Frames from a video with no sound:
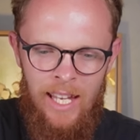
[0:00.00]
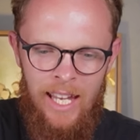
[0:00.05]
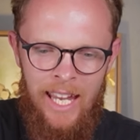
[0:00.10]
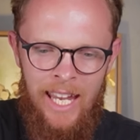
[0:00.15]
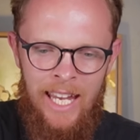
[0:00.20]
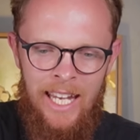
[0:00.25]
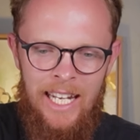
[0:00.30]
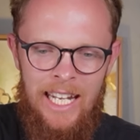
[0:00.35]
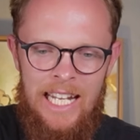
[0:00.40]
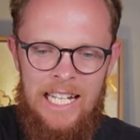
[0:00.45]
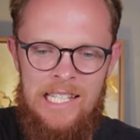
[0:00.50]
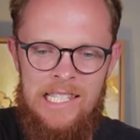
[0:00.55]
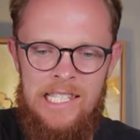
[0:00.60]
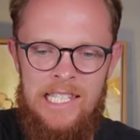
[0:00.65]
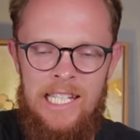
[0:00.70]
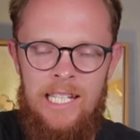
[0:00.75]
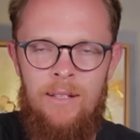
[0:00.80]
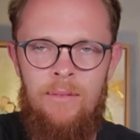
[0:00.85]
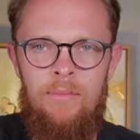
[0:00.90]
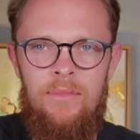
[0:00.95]
And it
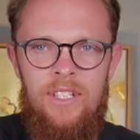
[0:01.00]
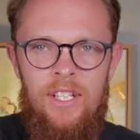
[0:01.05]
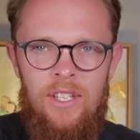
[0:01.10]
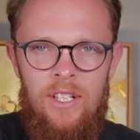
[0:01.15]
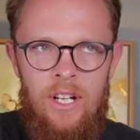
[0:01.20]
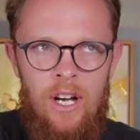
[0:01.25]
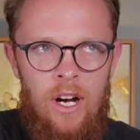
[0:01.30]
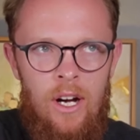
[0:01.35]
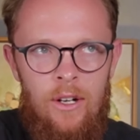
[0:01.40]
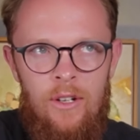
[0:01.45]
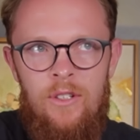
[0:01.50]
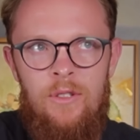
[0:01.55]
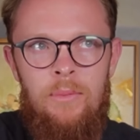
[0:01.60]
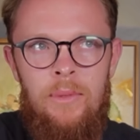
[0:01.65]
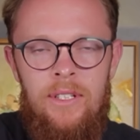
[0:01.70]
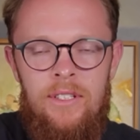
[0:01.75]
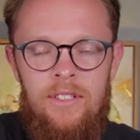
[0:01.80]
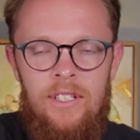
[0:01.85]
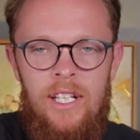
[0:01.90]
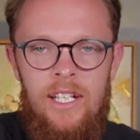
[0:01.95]
seems that the
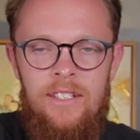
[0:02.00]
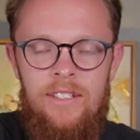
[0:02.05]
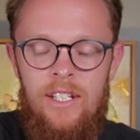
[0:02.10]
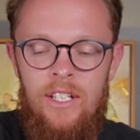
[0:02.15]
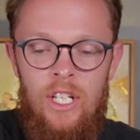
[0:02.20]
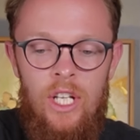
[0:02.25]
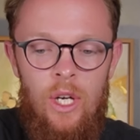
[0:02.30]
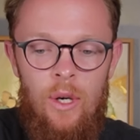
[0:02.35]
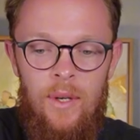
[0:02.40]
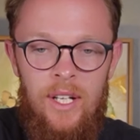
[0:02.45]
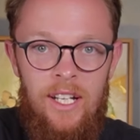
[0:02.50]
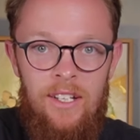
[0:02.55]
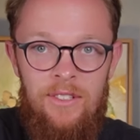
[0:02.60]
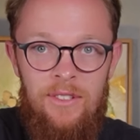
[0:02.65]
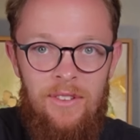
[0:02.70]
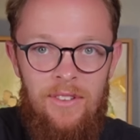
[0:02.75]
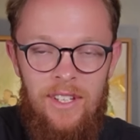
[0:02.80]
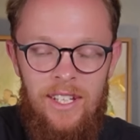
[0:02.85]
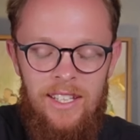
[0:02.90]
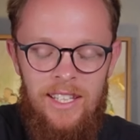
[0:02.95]
congressman says that no, he
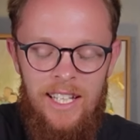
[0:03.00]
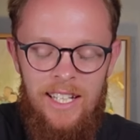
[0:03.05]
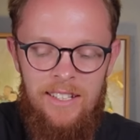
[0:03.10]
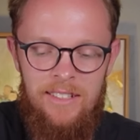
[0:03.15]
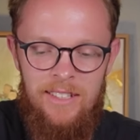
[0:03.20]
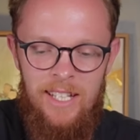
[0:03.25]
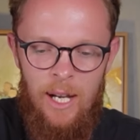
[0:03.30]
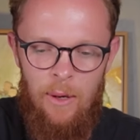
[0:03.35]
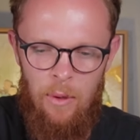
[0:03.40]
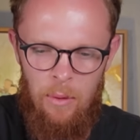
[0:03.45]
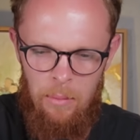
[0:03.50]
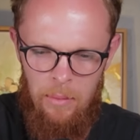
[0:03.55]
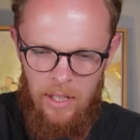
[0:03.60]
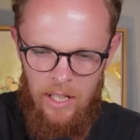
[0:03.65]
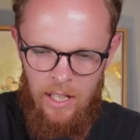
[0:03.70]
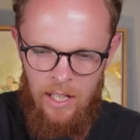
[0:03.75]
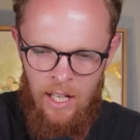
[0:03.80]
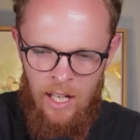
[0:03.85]
doesn't think that his dad would be